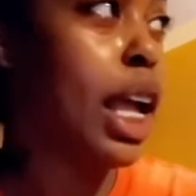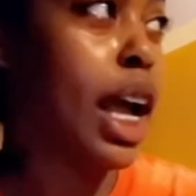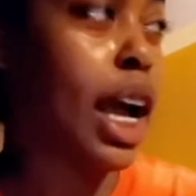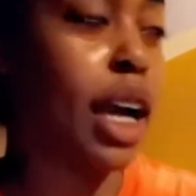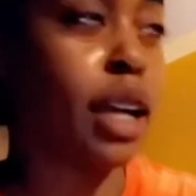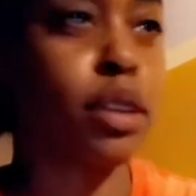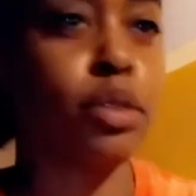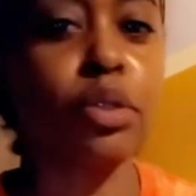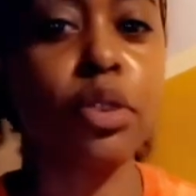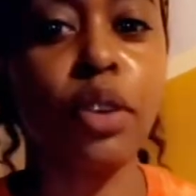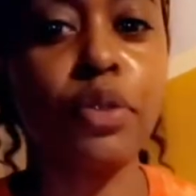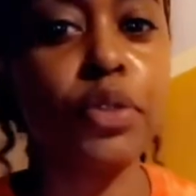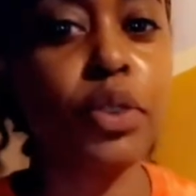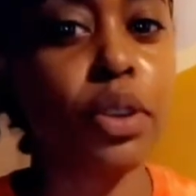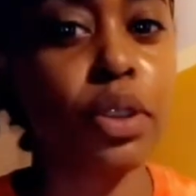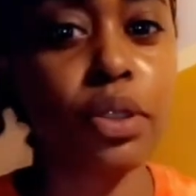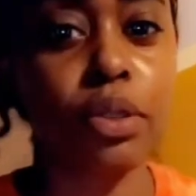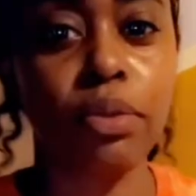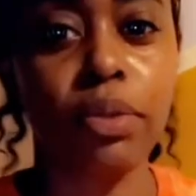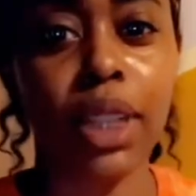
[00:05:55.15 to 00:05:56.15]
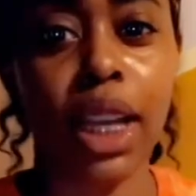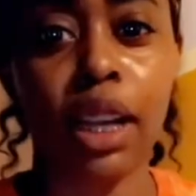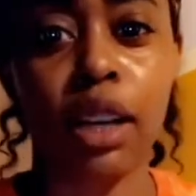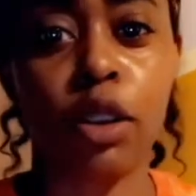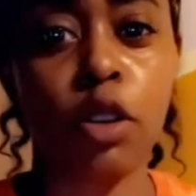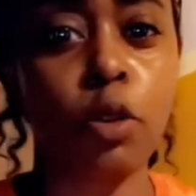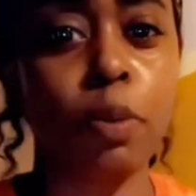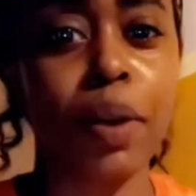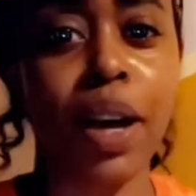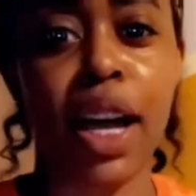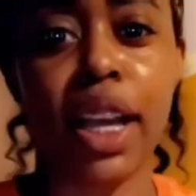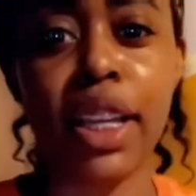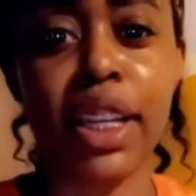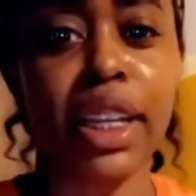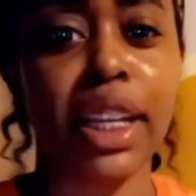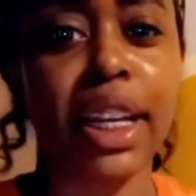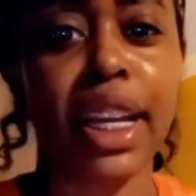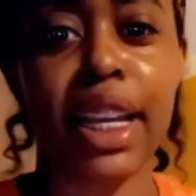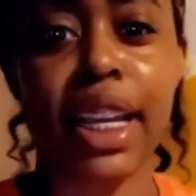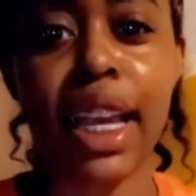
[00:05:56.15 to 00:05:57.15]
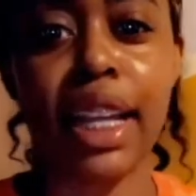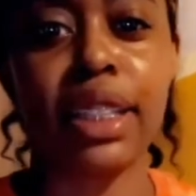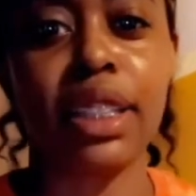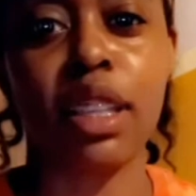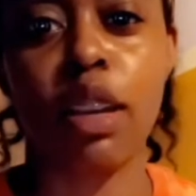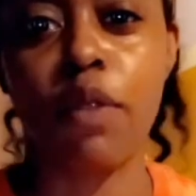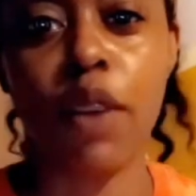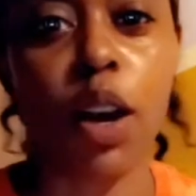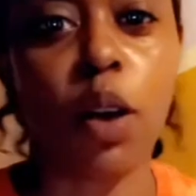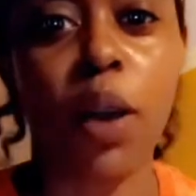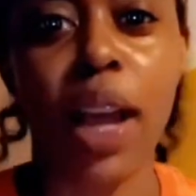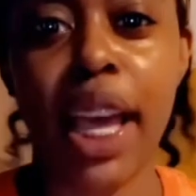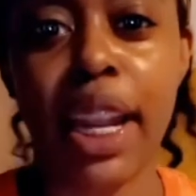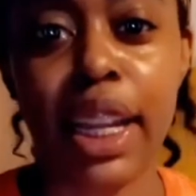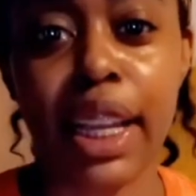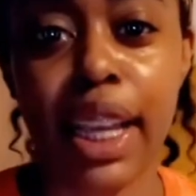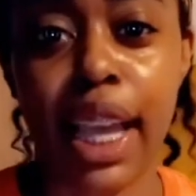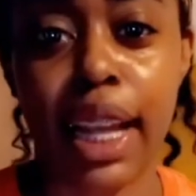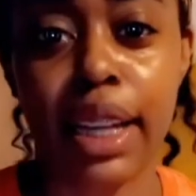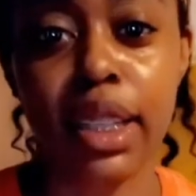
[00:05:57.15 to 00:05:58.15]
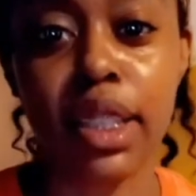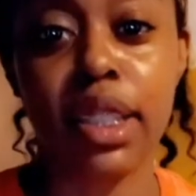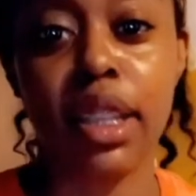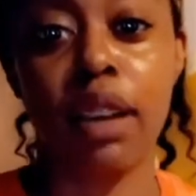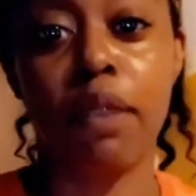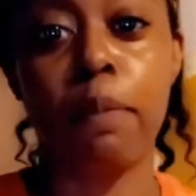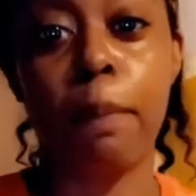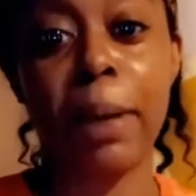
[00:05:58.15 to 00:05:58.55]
I don't know if you can use like coupon and that kind of stuff. I don't have that kind of stuff.